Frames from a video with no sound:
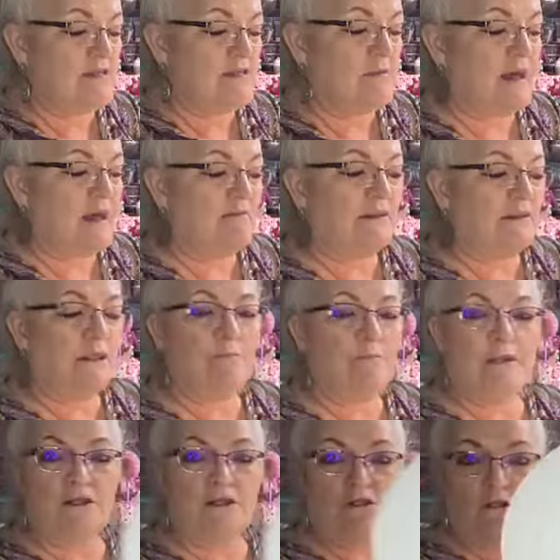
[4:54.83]
so we have a little
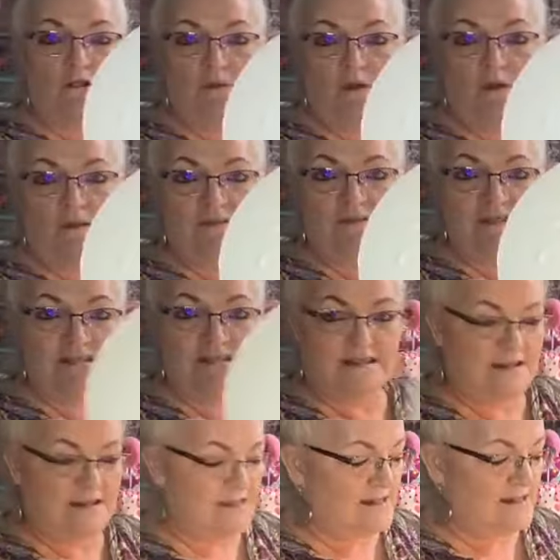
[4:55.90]
bit of glue on this
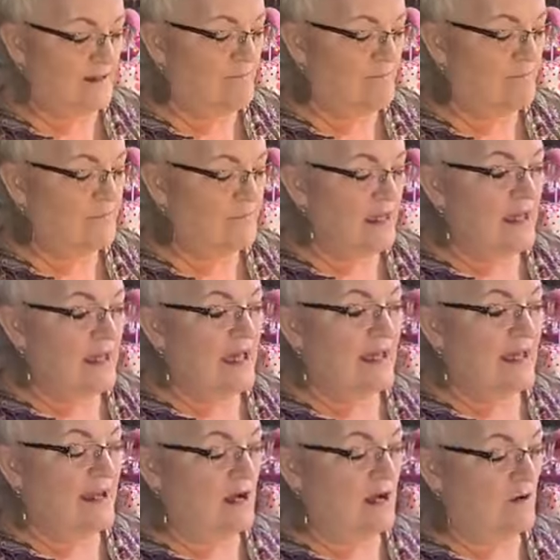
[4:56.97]
disc.
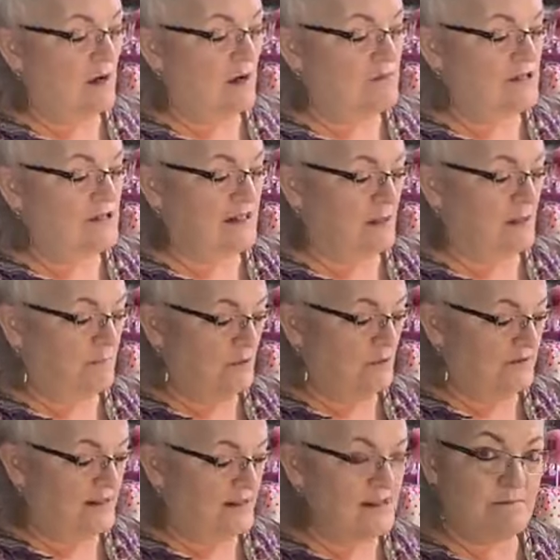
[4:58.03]
And now I'm just going to
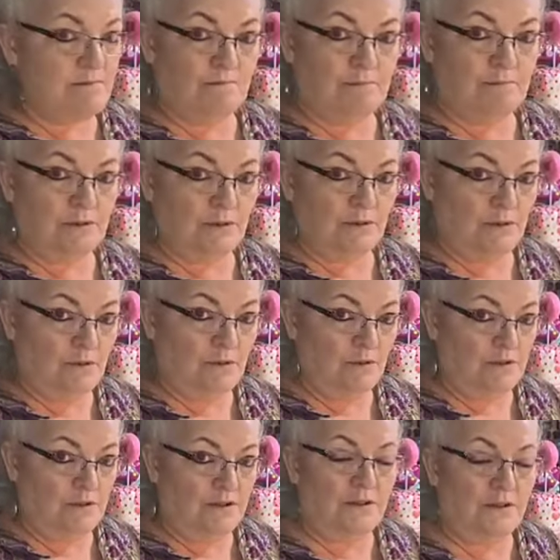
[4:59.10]
put this blue
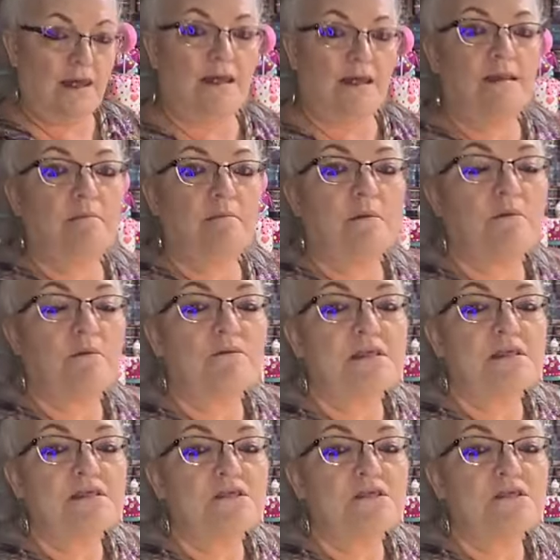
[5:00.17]
clay. Let me move this